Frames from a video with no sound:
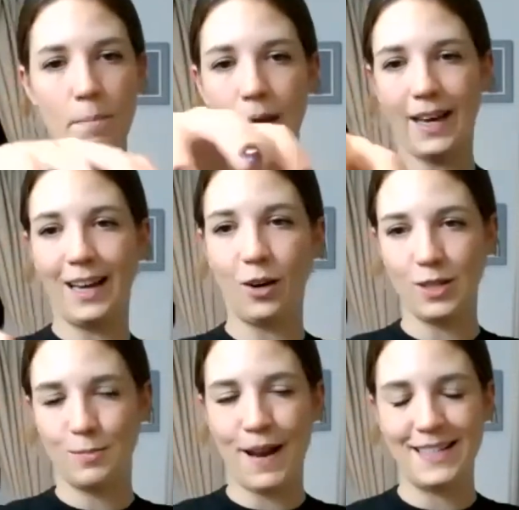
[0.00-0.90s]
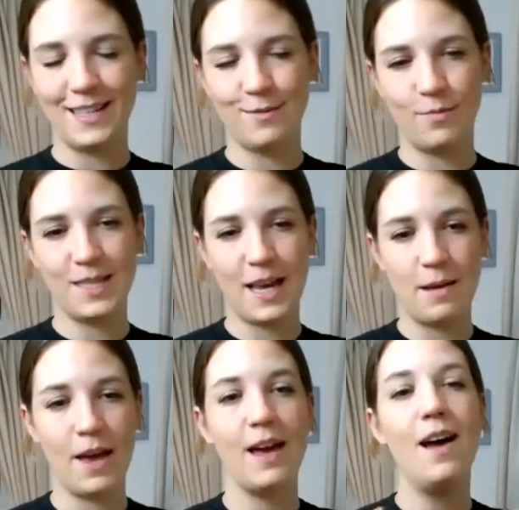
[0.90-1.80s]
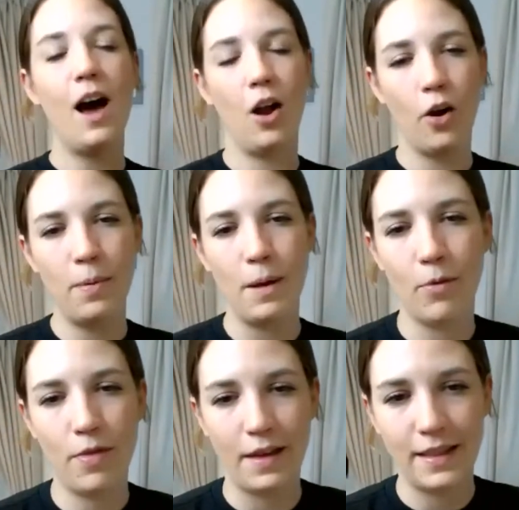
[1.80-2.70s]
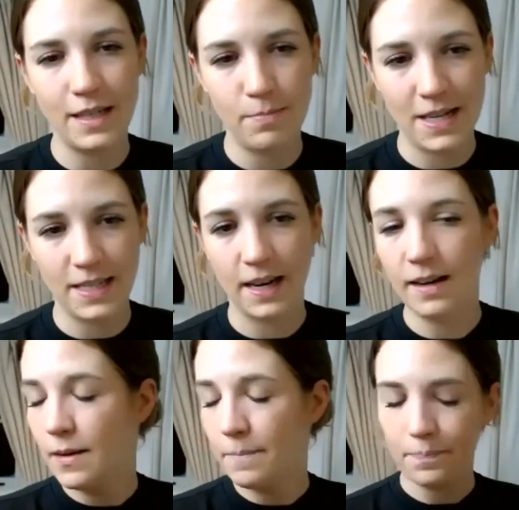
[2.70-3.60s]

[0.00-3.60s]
picking lots of places from the same year, a lot of people think that's better.